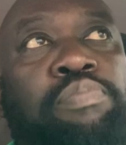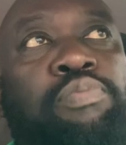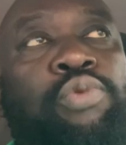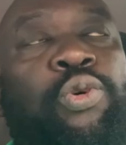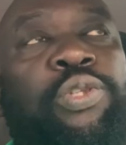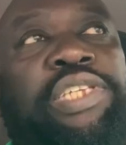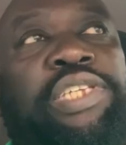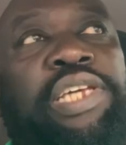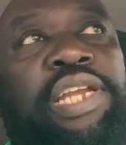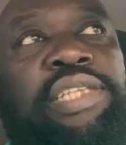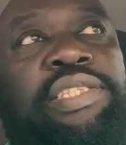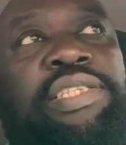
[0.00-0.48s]

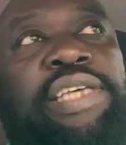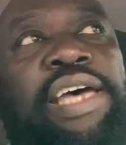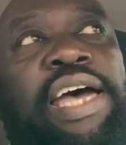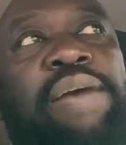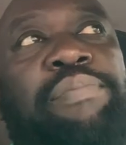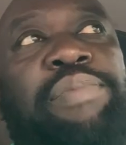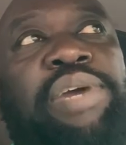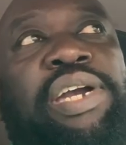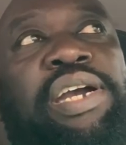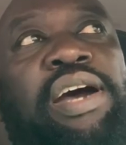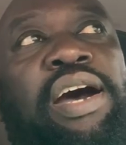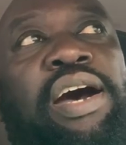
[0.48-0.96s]
most of the
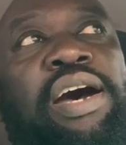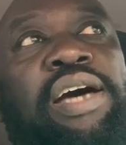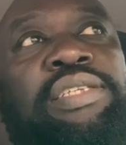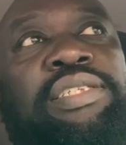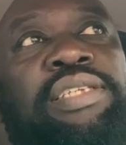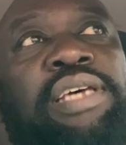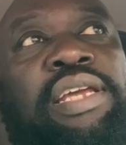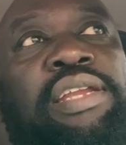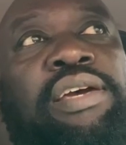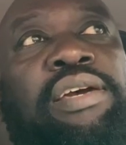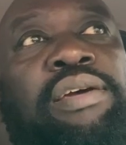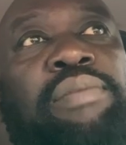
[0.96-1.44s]
time,
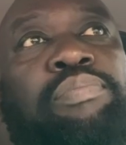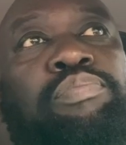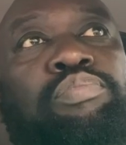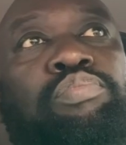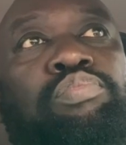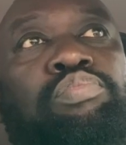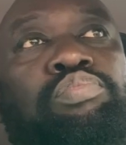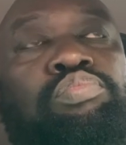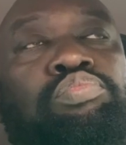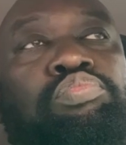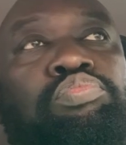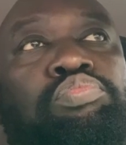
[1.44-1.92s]
because of the
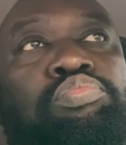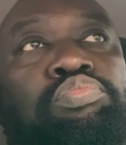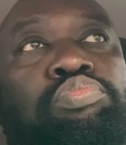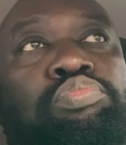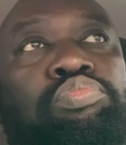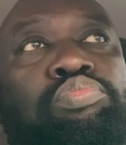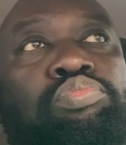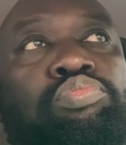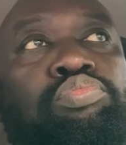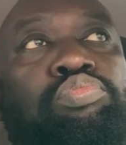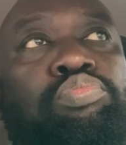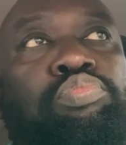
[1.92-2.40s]

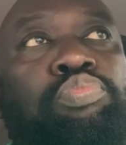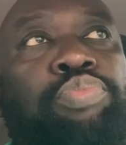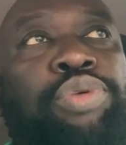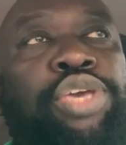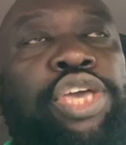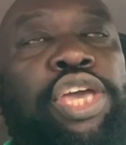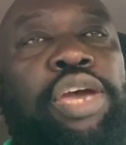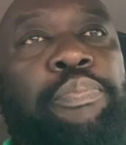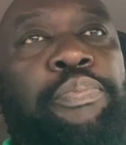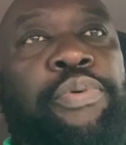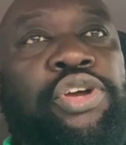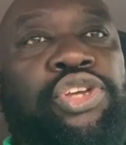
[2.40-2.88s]

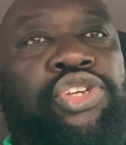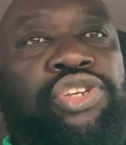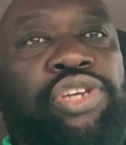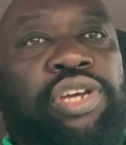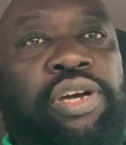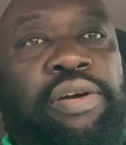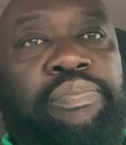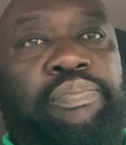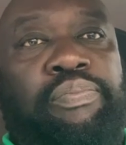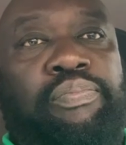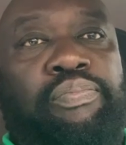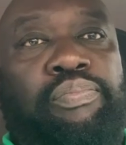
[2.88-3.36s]
peer
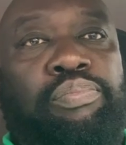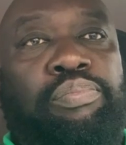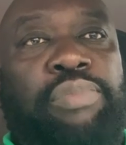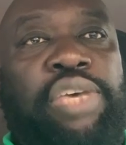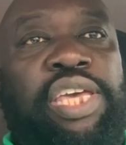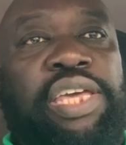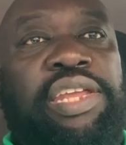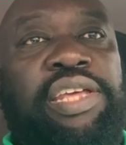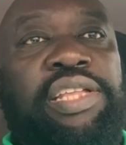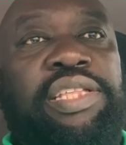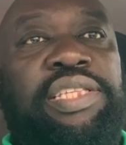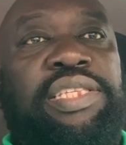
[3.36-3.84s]
pressure,
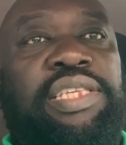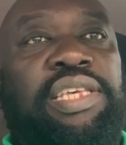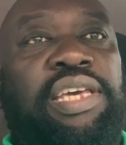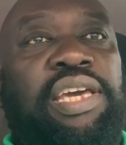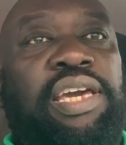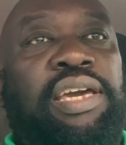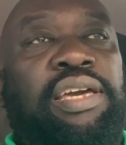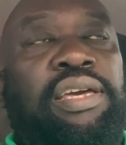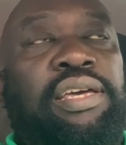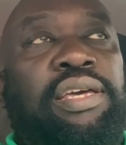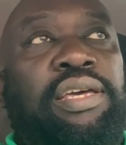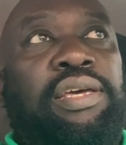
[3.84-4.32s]
meaning
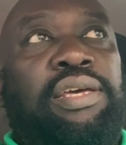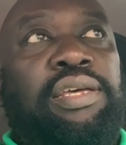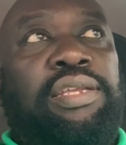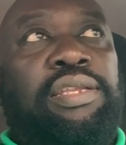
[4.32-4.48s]
say